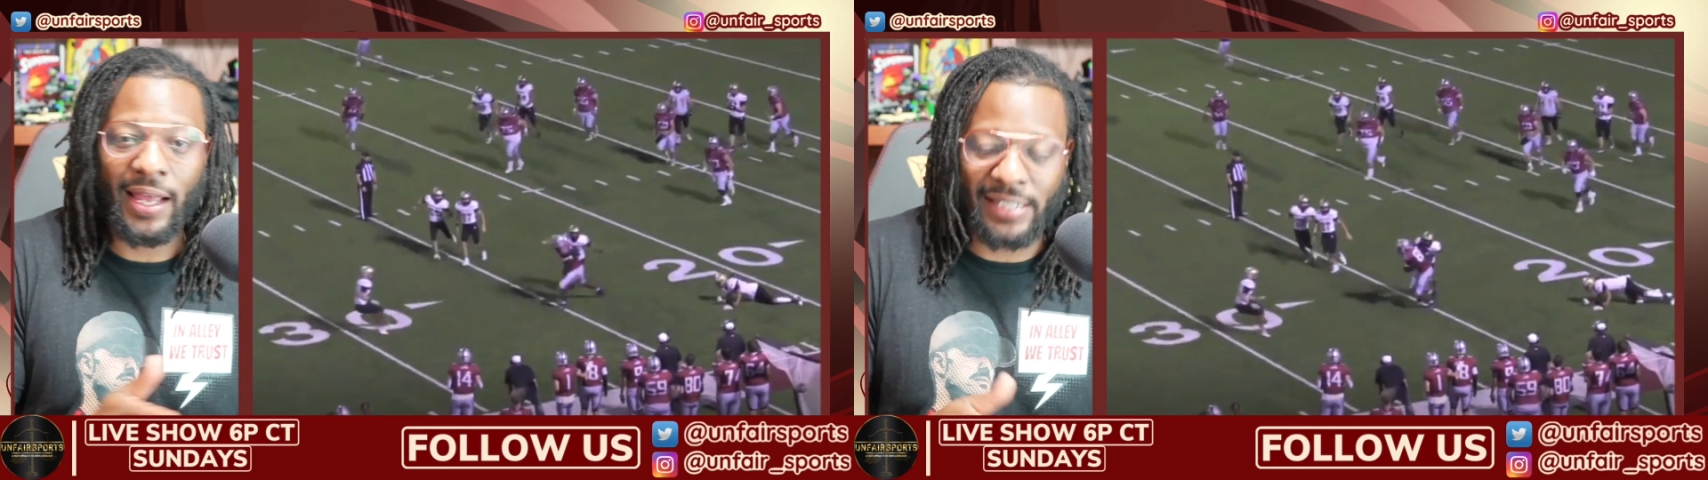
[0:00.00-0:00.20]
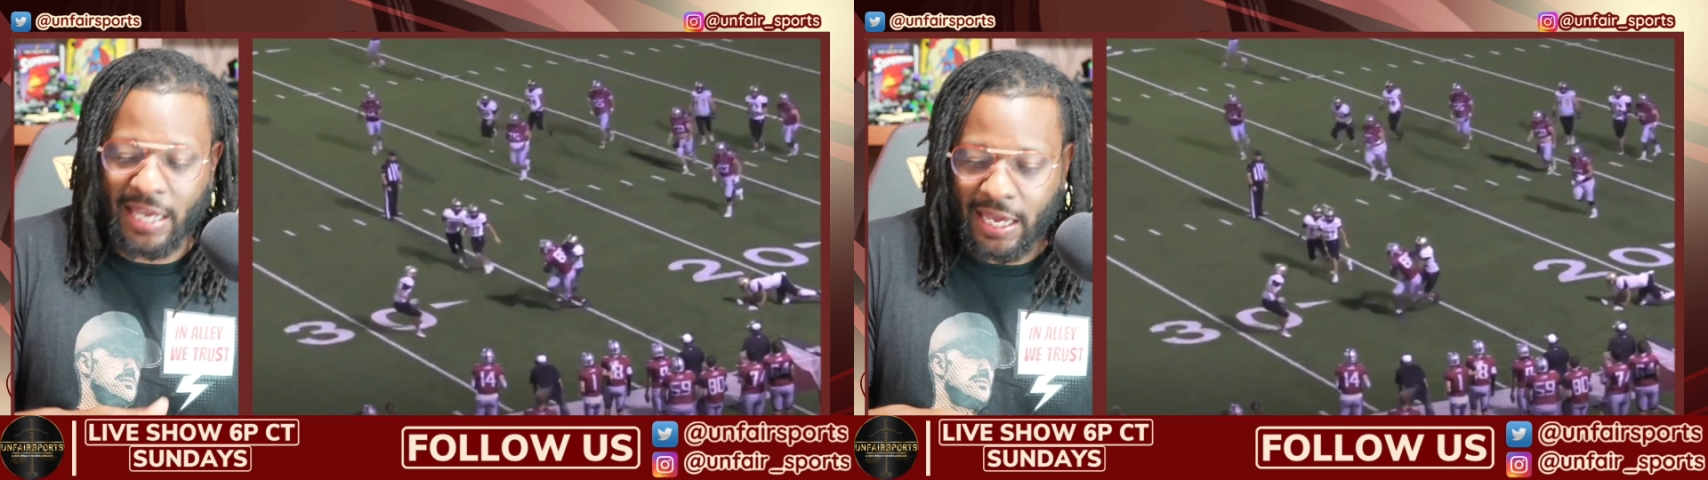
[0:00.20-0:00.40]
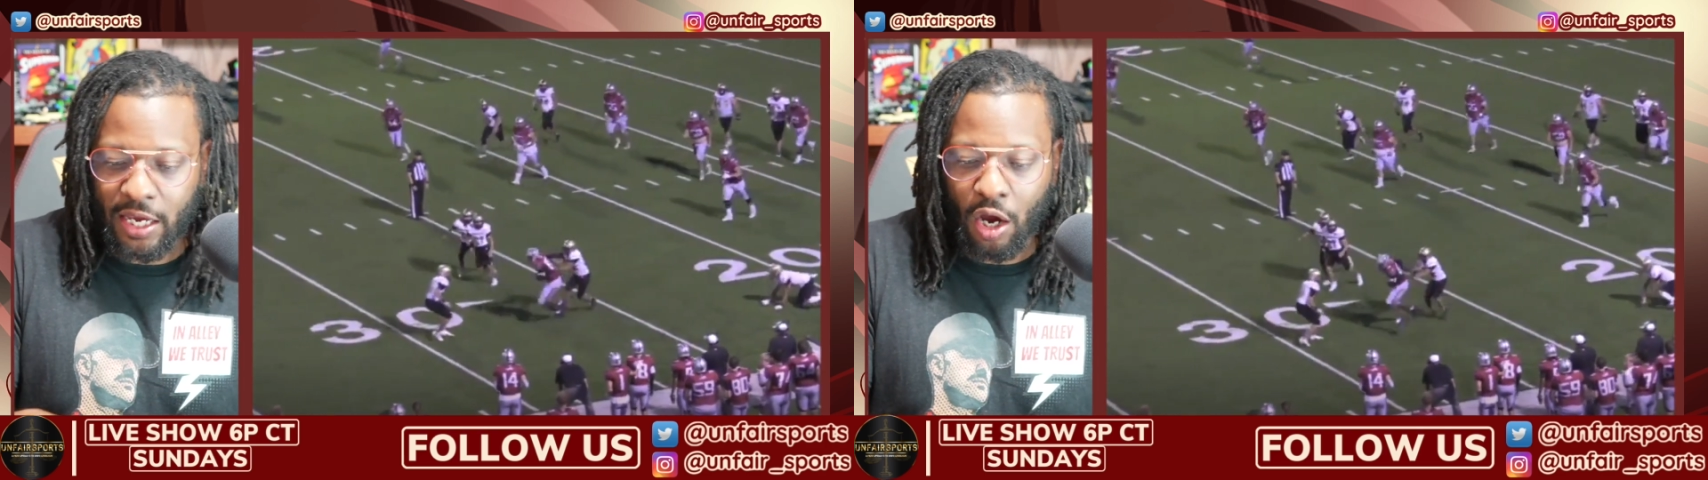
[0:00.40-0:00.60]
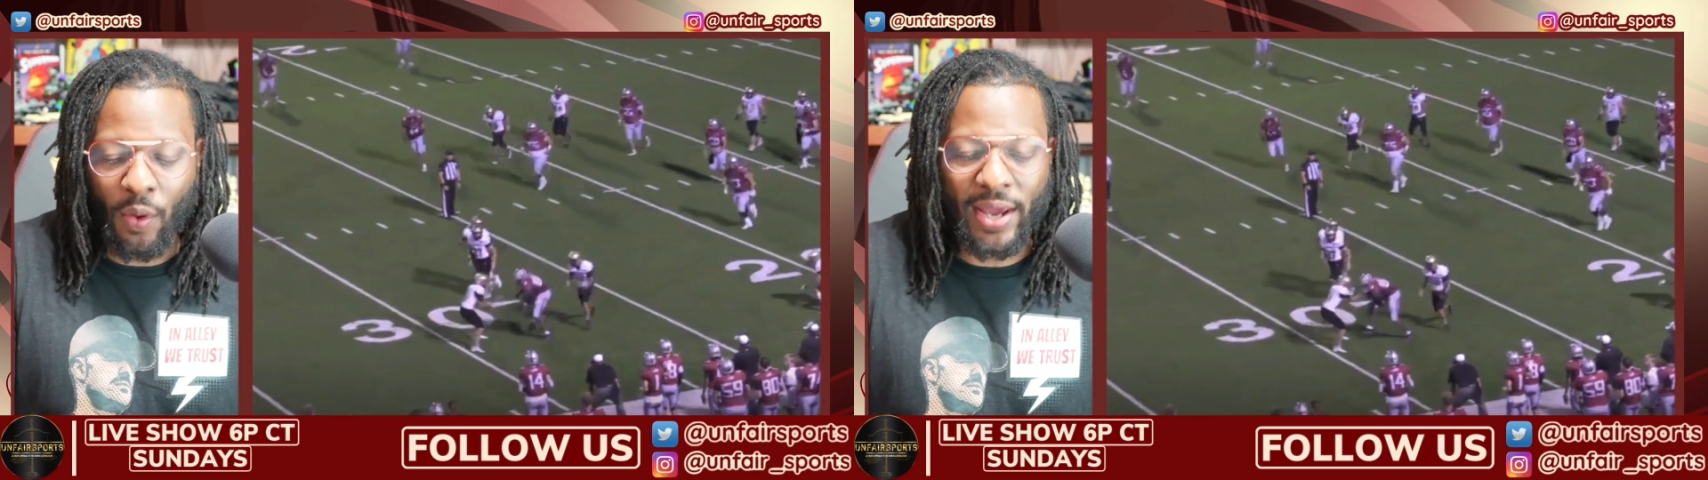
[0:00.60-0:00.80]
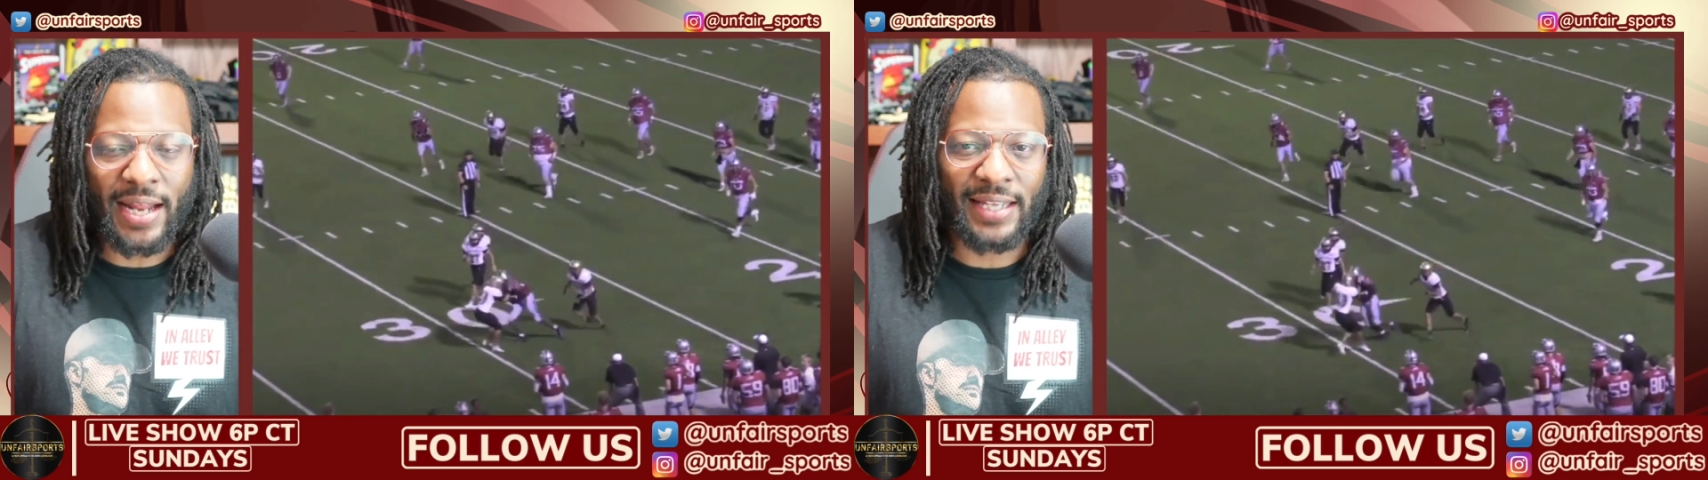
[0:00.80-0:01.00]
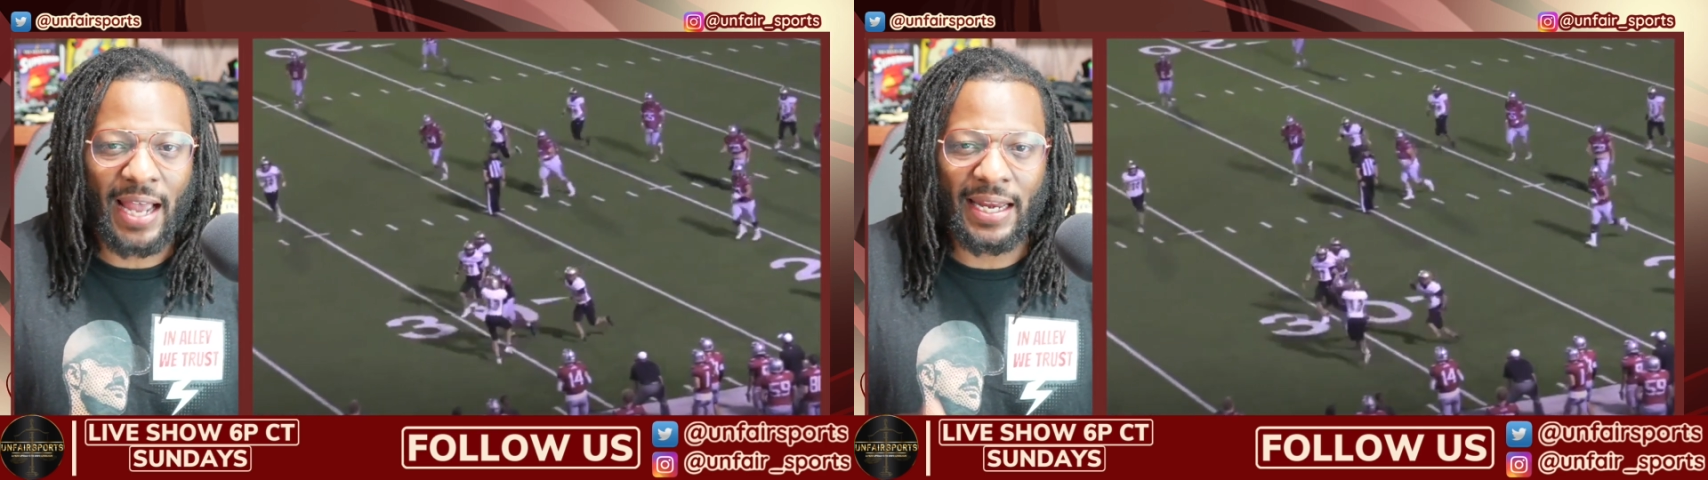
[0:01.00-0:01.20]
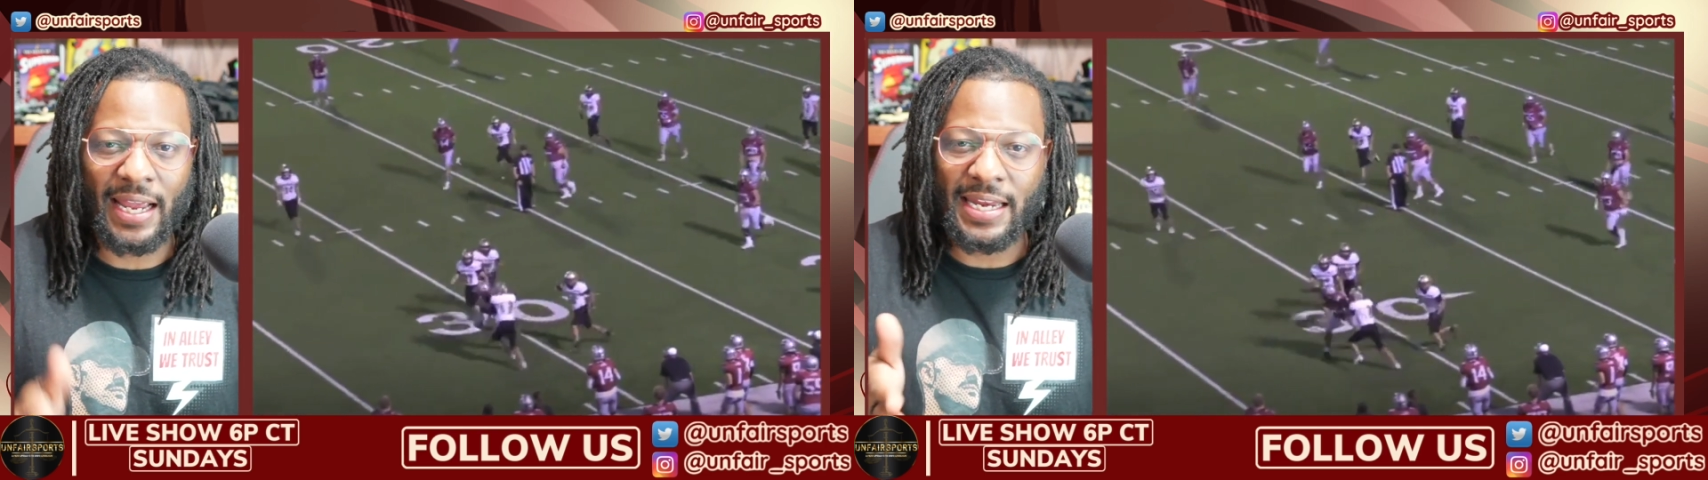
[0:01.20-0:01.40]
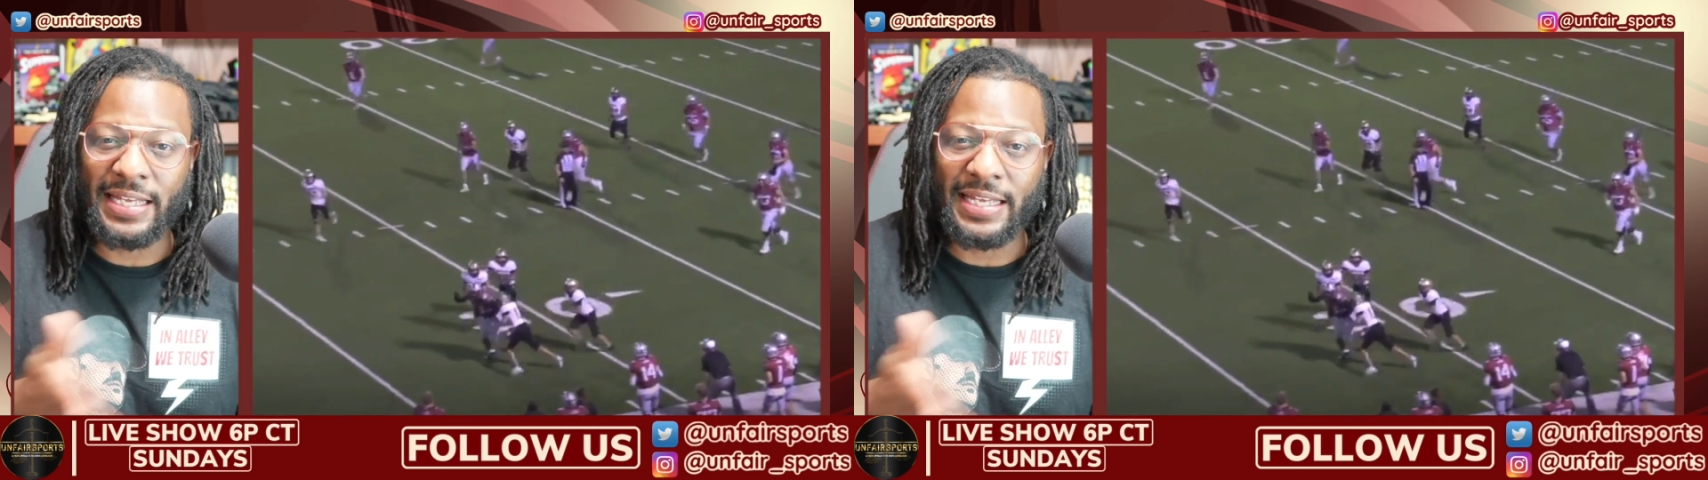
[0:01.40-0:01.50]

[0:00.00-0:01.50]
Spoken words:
Like I said, he can go in at tight end.